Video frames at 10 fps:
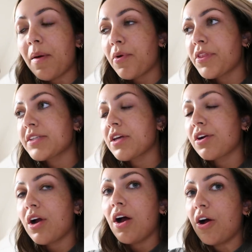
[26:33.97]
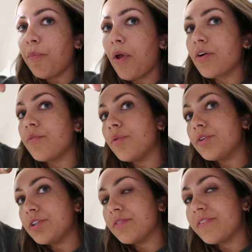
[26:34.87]
my brother's gonna cut a block of
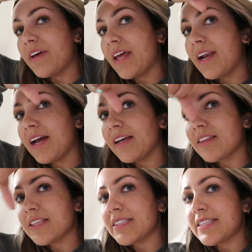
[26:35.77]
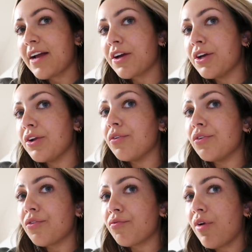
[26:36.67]
wood to fit like the
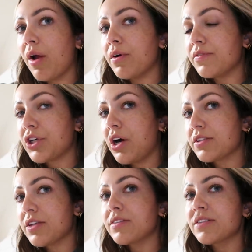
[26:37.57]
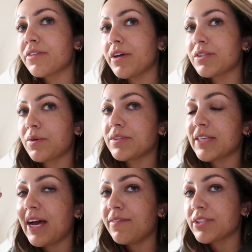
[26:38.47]
second row of jars on, so those ones
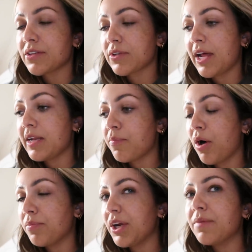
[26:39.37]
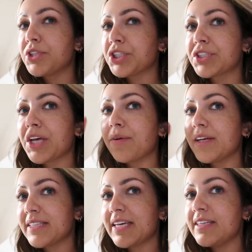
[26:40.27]
are ever so slightly propped up, just so
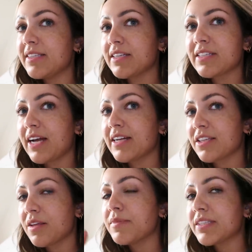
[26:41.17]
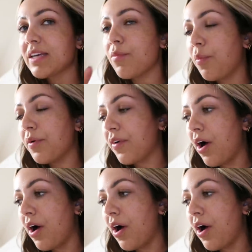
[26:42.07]
it's easier to get to them and see what we've